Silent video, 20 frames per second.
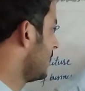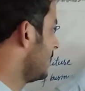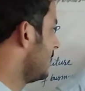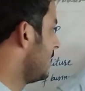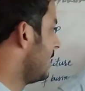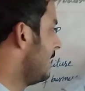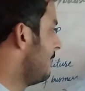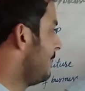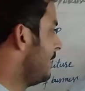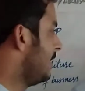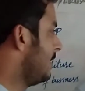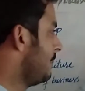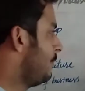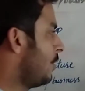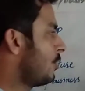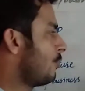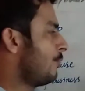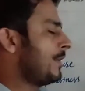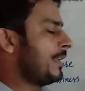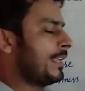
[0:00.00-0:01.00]
Then limited
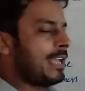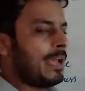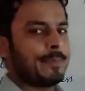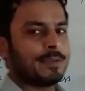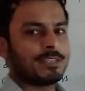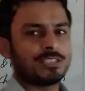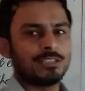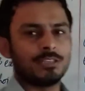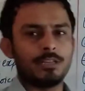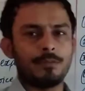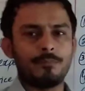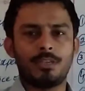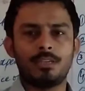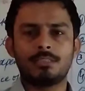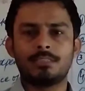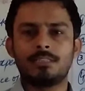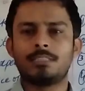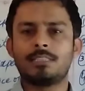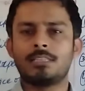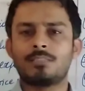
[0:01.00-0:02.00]
borrowing capacity,
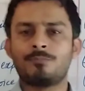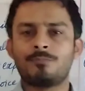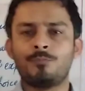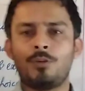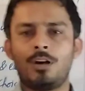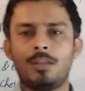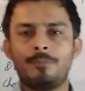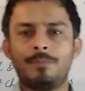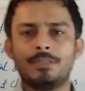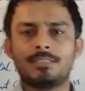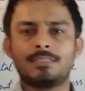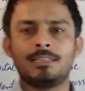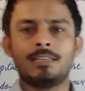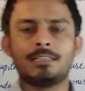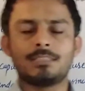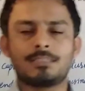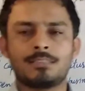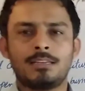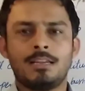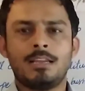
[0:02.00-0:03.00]
because it's a small
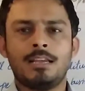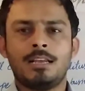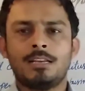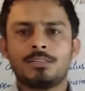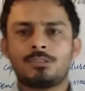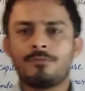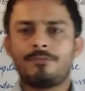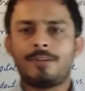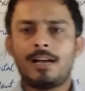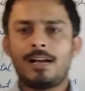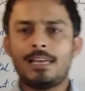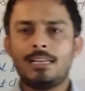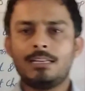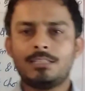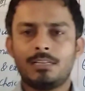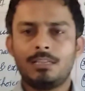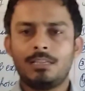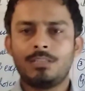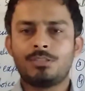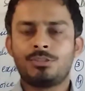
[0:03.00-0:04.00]
business, so
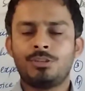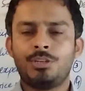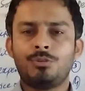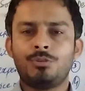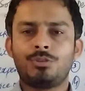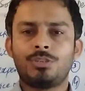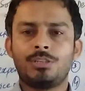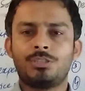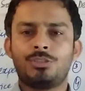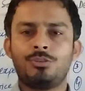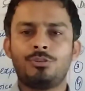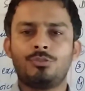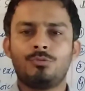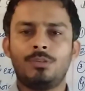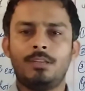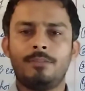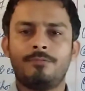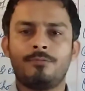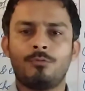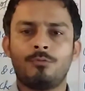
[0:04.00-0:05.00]
financial institutions
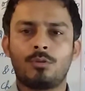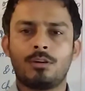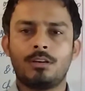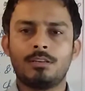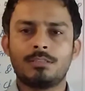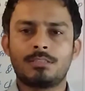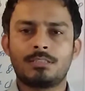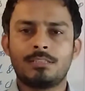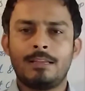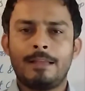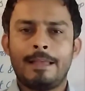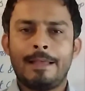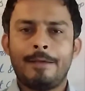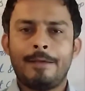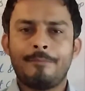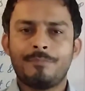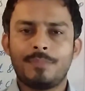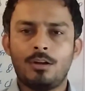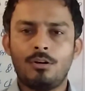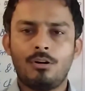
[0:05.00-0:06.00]
usually focus
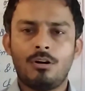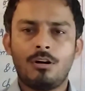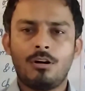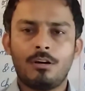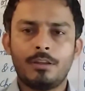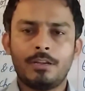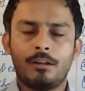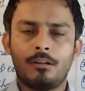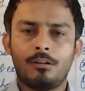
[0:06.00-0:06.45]
on,